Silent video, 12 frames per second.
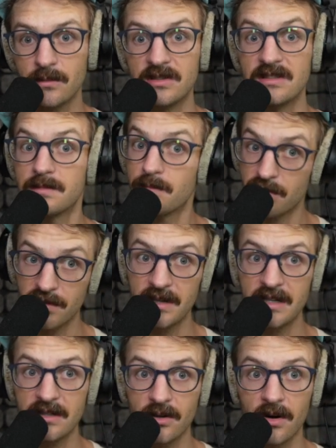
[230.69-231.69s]
which is
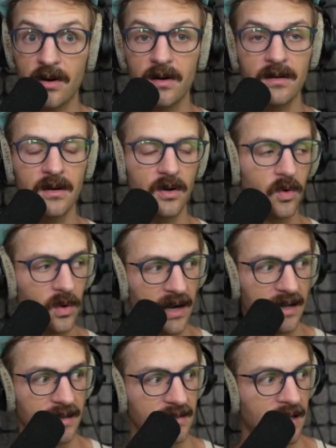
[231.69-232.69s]
pretty darn
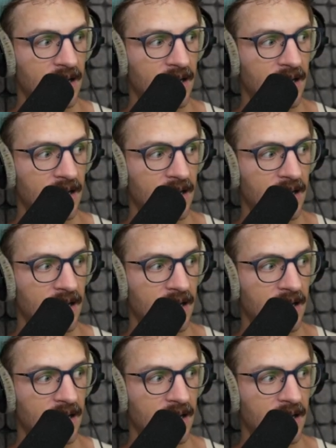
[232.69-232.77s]
quiet.